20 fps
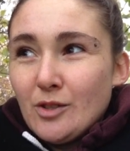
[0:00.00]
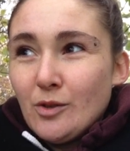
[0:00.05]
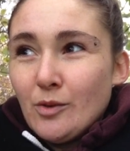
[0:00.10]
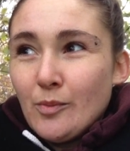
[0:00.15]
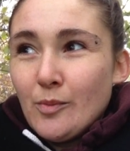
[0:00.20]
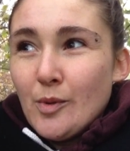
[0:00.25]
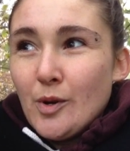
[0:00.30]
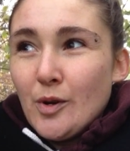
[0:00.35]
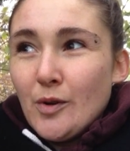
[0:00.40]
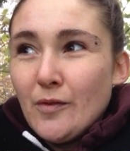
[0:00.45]
not
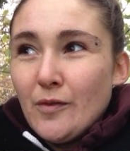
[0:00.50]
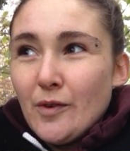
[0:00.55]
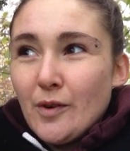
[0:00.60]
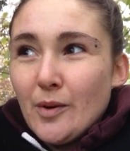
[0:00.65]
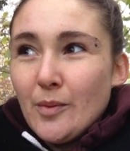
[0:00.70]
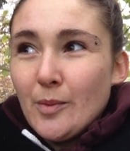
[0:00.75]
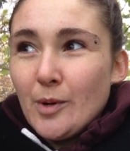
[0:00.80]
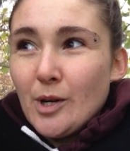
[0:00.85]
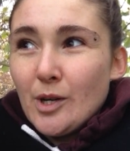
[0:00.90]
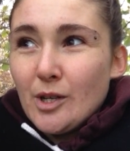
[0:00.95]
move very
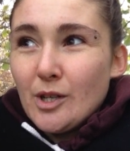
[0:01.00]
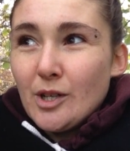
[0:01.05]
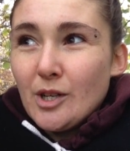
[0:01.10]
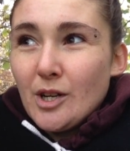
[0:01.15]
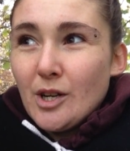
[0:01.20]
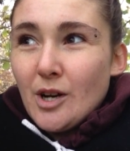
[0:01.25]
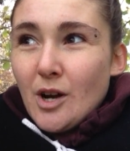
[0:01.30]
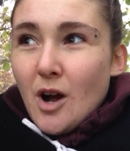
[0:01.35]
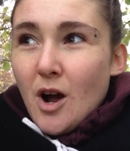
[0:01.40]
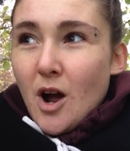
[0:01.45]
much.
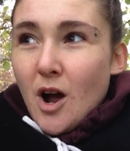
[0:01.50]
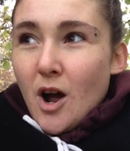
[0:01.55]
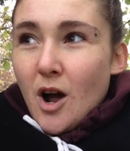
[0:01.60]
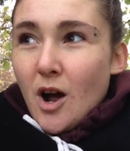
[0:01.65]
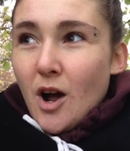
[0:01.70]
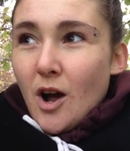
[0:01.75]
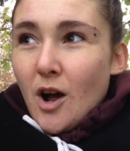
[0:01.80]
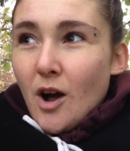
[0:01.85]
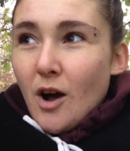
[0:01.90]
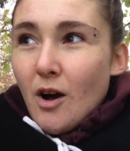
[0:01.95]

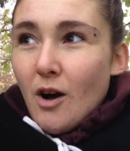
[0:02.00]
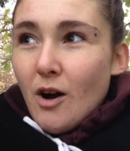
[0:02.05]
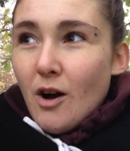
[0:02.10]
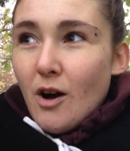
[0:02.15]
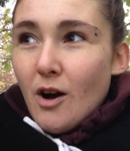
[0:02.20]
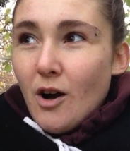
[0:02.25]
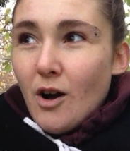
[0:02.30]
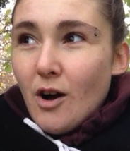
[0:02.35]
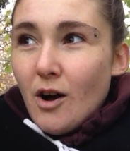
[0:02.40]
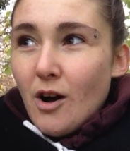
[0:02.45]

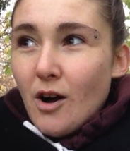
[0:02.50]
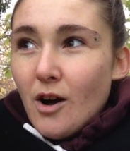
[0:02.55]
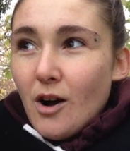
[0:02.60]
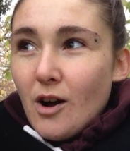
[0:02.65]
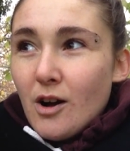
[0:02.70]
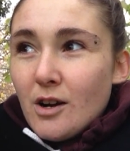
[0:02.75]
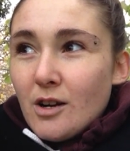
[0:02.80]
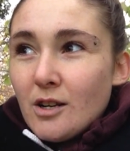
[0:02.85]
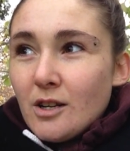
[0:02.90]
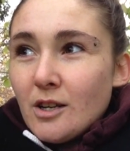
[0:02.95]
Ah,
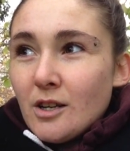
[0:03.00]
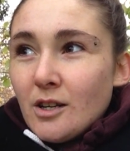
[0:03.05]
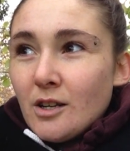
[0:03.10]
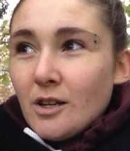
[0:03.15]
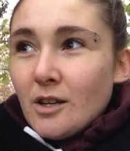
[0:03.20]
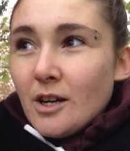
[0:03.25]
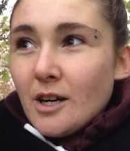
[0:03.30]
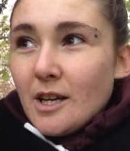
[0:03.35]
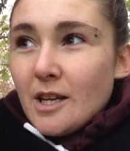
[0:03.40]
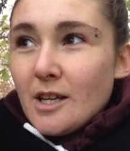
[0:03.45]

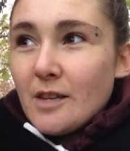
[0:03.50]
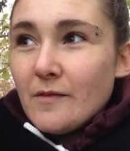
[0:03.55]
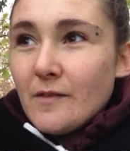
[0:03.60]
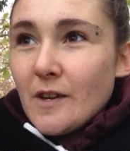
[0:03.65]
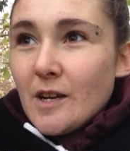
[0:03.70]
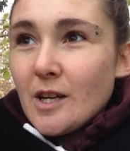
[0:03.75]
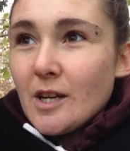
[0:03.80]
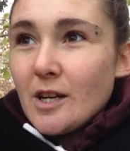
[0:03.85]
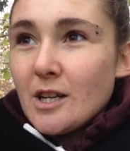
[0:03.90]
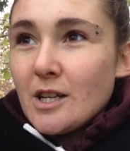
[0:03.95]
I can
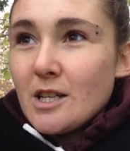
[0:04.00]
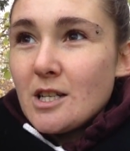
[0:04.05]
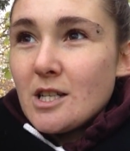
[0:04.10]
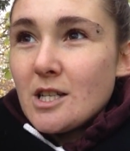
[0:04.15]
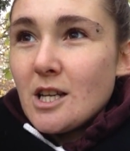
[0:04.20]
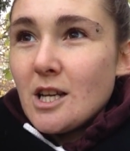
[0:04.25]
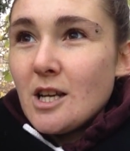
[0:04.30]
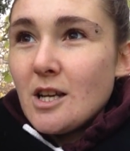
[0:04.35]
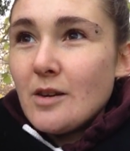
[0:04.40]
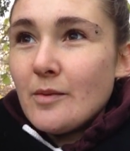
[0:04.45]

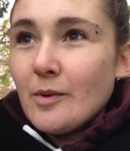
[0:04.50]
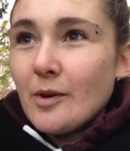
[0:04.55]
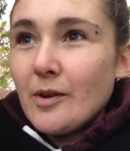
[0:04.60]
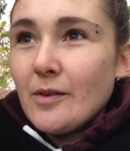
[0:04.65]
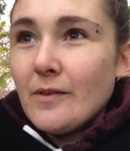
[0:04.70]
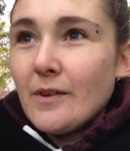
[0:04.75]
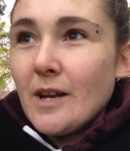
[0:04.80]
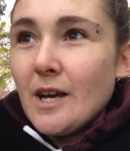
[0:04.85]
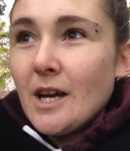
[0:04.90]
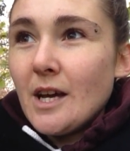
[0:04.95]
see them
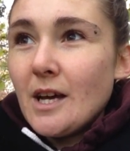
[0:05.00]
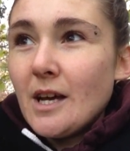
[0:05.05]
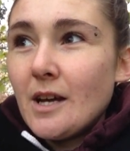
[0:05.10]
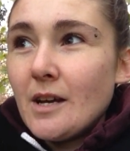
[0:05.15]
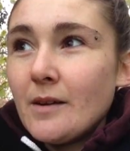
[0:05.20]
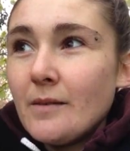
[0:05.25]
over there.